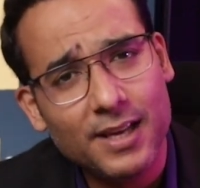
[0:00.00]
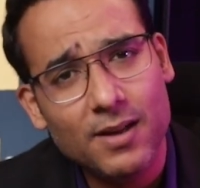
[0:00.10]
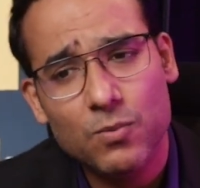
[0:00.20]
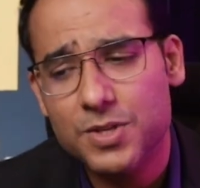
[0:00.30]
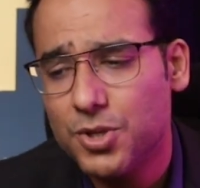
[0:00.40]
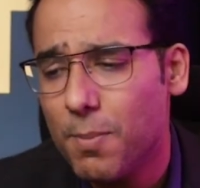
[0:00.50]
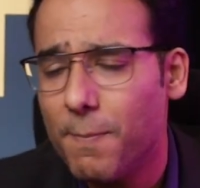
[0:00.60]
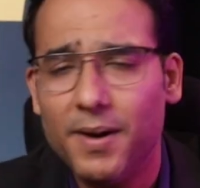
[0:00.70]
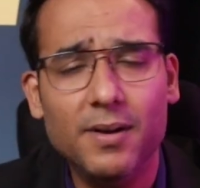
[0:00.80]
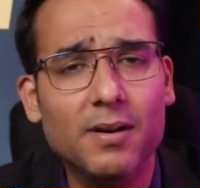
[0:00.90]
thing which your
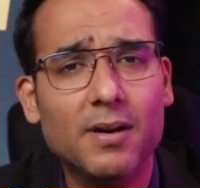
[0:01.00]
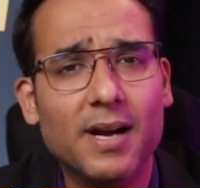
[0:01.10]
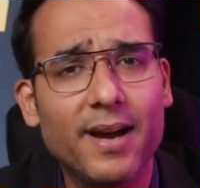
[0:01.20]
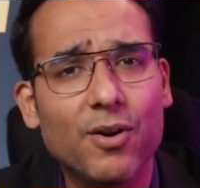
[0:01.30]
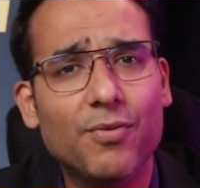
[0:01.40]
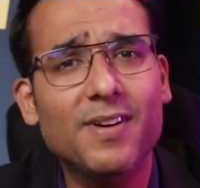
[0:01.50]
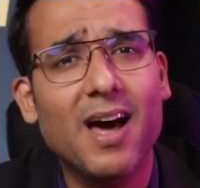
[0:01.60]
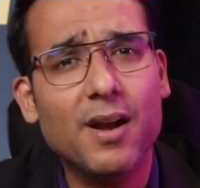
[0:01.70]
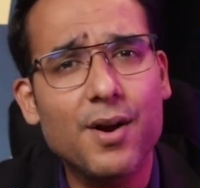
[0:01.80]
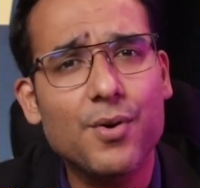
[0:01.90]
particular kind of
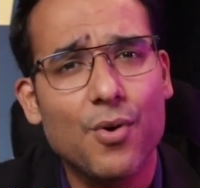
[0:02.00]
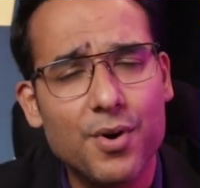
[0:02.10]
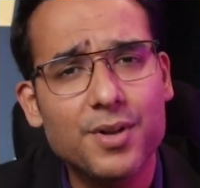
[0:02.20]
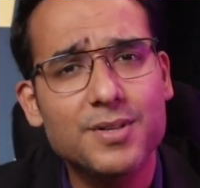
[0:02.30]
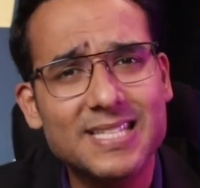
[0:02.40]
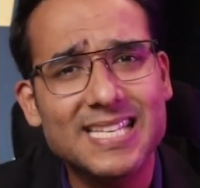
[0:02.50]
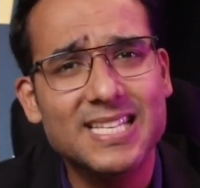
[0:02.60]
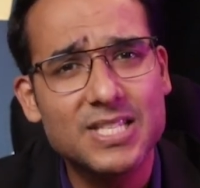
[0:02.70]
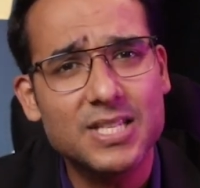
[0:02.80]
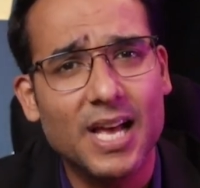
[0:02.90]
target audience
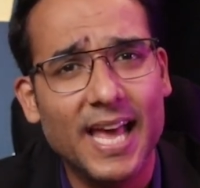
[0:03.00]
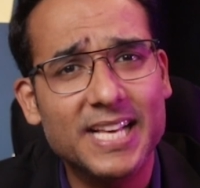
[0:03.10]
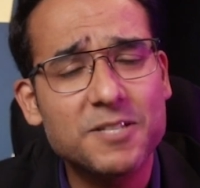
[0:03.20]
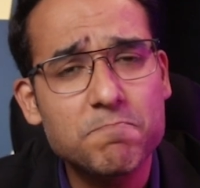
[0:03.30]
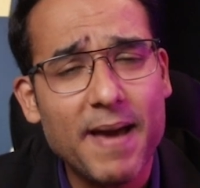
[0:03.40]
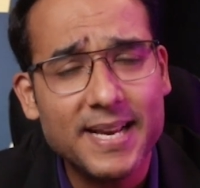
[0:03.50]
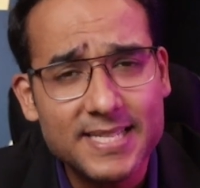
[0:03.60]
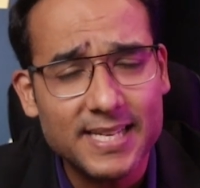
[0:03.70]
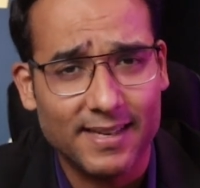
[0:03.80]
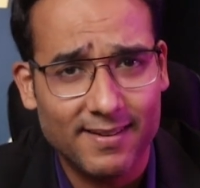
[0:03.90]
is
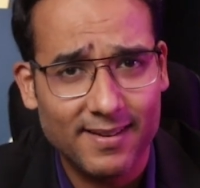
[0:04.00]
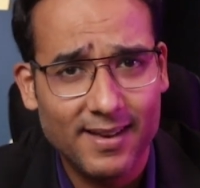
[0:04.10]
expecting.